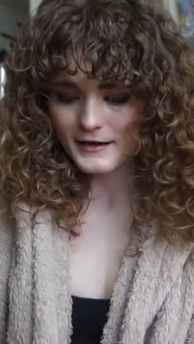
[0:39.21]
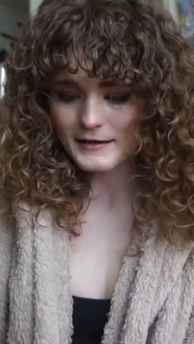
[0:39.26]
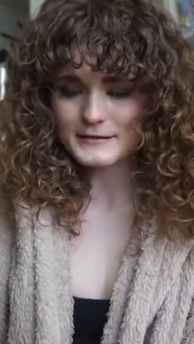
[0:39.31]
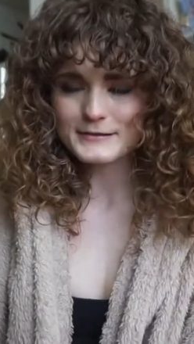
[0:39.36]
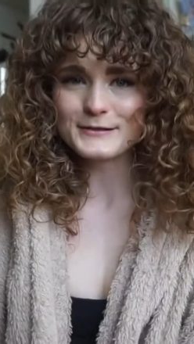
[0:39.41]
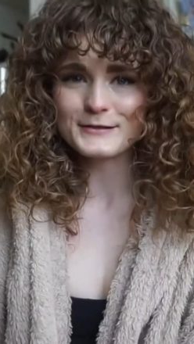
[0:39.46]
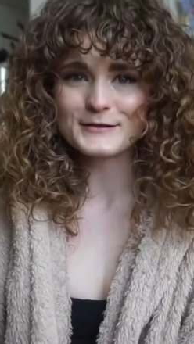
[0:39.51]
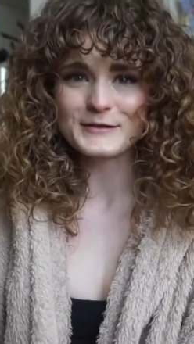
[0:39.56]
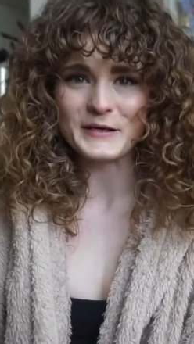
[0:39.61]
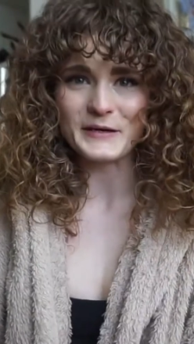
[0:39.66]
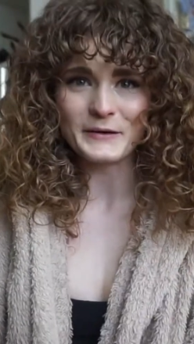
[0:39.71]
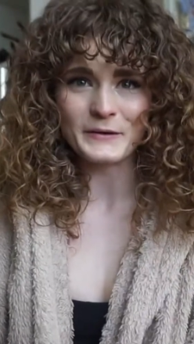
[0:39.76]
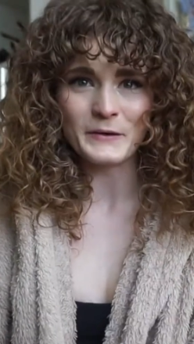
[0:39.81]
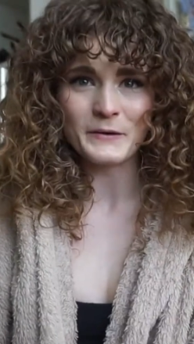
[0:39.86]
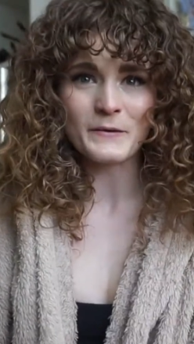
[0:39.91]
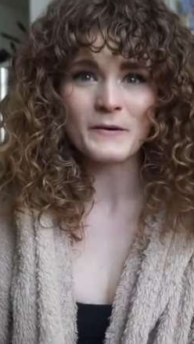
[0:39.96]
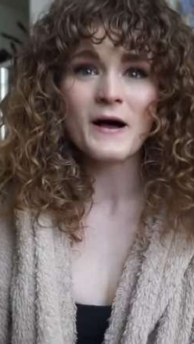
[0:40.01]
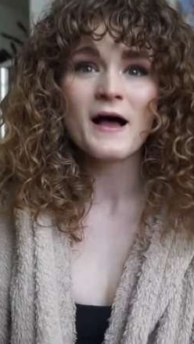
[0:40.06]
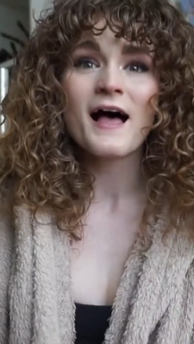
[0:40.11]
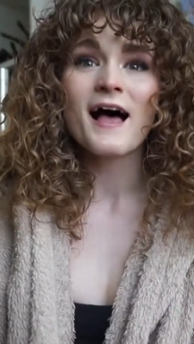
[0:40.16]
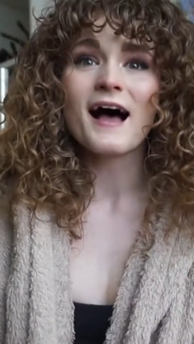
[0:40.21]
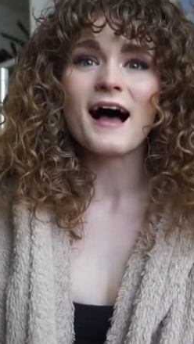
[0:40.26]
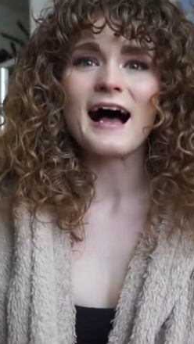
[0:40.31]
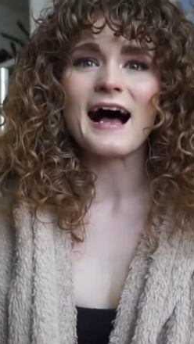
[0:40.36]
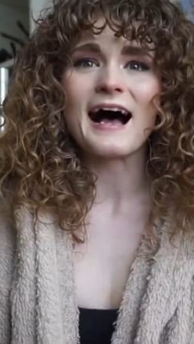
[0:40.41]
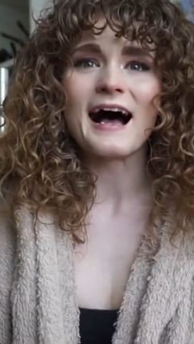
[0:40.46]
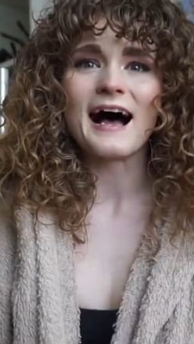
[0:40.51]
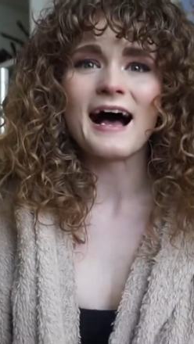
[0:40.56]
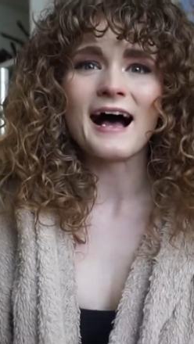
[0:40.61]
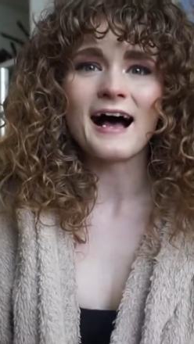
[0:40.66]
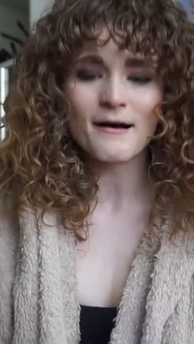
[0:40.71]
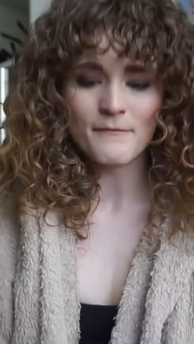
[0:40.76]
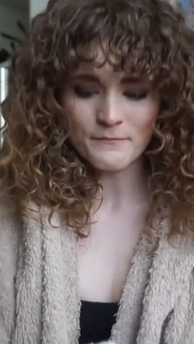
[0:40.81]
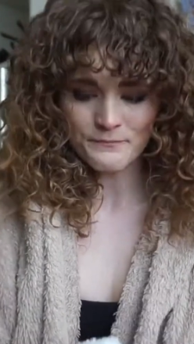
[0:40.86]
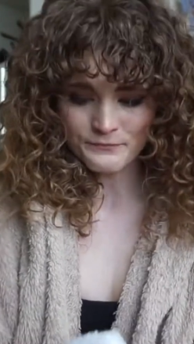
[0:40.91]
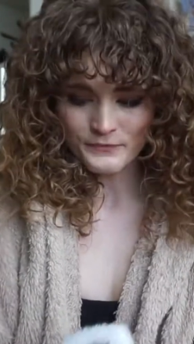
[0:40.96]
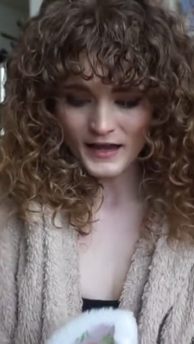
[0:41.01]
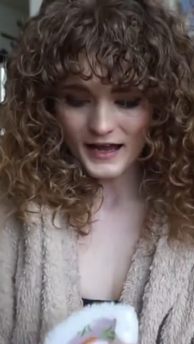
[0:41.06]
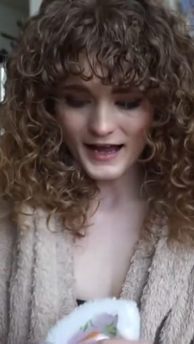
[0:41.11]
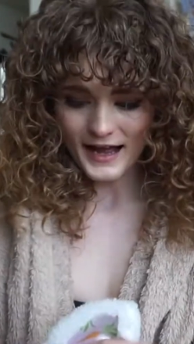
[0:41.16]
So
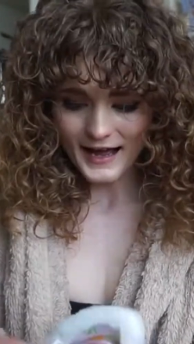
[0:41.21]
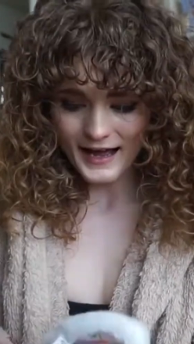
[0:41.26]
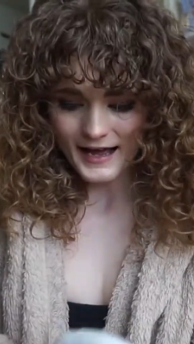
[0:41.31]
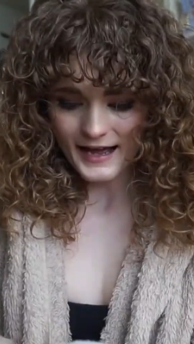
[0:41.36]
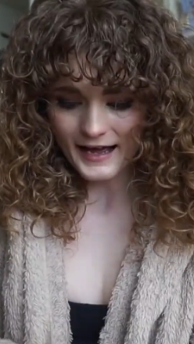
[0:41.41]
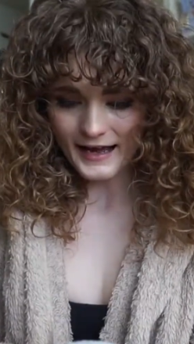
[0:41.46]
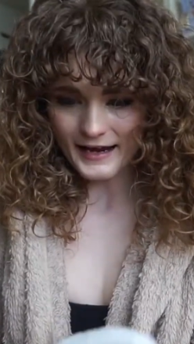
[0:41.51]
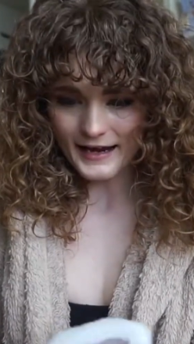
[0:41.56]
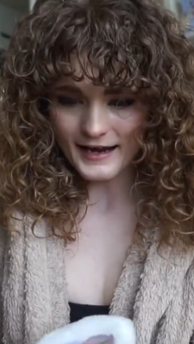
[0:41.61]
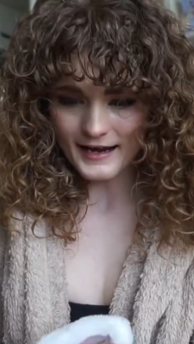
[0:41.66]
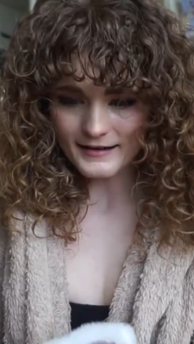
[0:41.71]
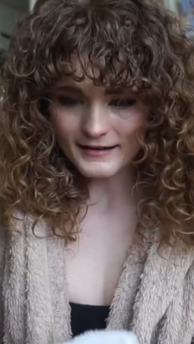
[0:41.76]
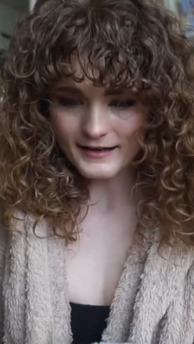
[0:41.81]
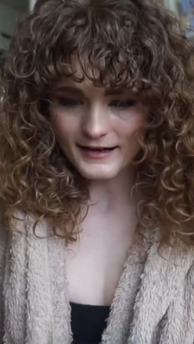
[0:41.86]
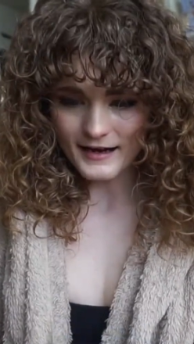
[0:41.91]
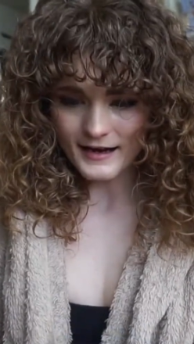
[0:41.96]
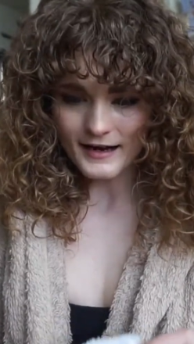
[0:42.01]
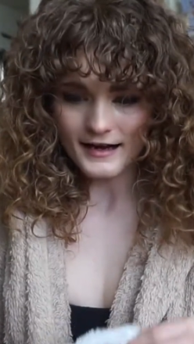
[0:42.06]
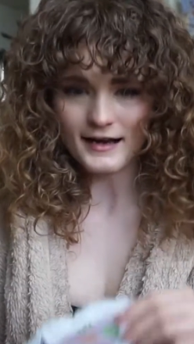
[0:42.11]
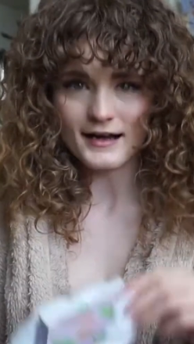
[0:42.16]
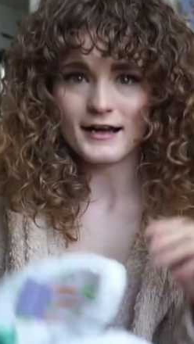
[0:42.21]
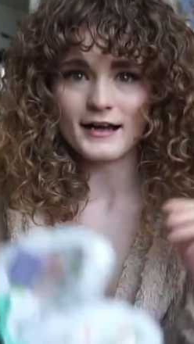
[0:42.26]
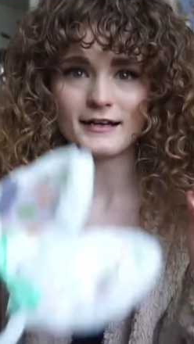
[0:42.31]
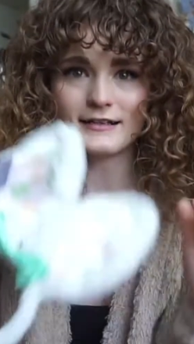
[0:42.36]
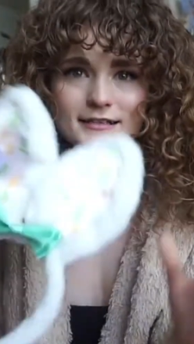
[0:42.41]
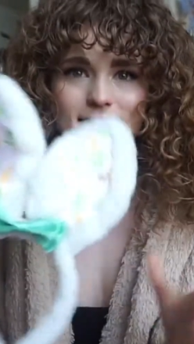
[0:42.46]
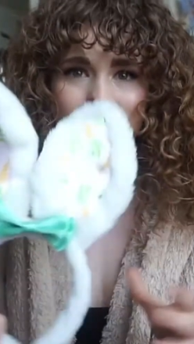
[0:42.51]
I got